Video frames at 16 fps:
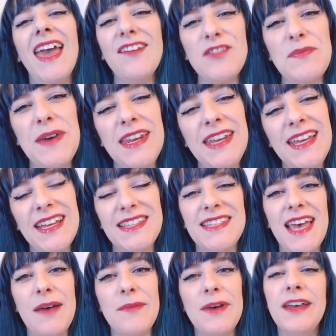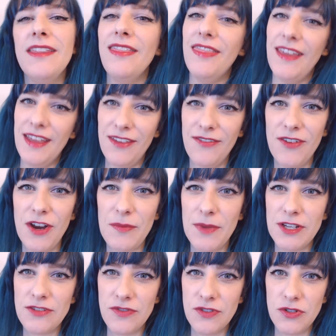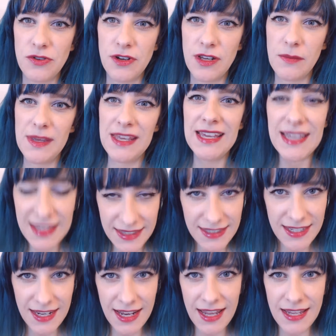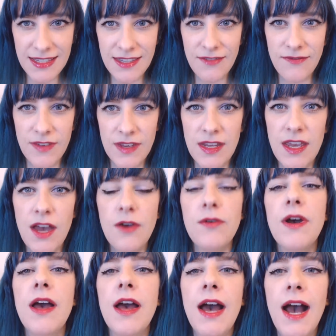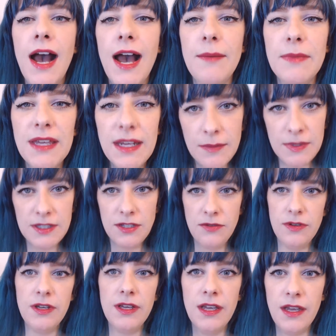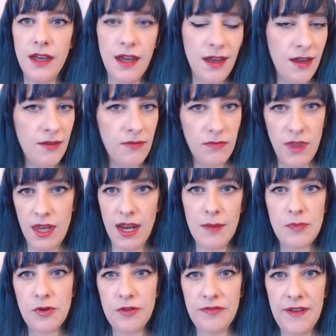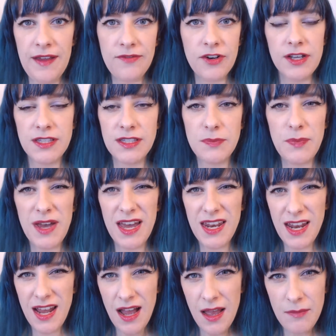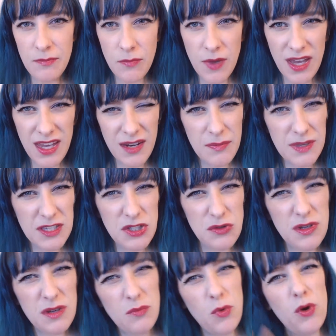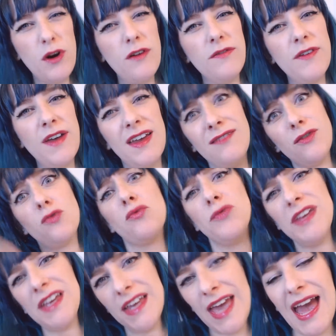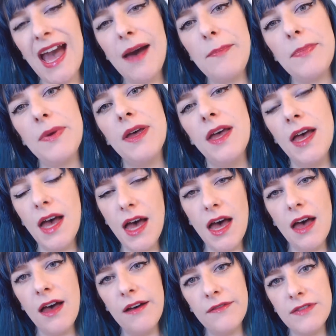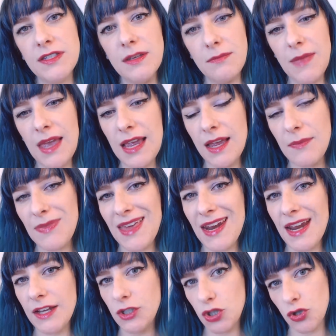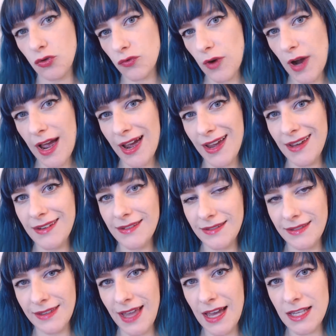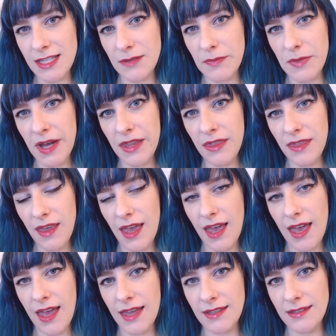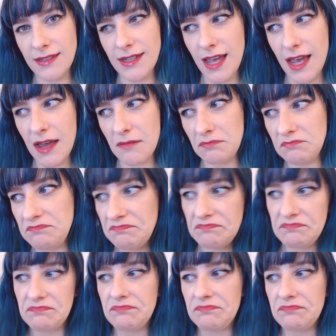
Hey everybody, it's Emma. Thank you very much for joining me in today's video. I'm going to be doing uh, an April favorites, but I'm going to be doing more of kind of a recap of some makeup that I tried last month and um,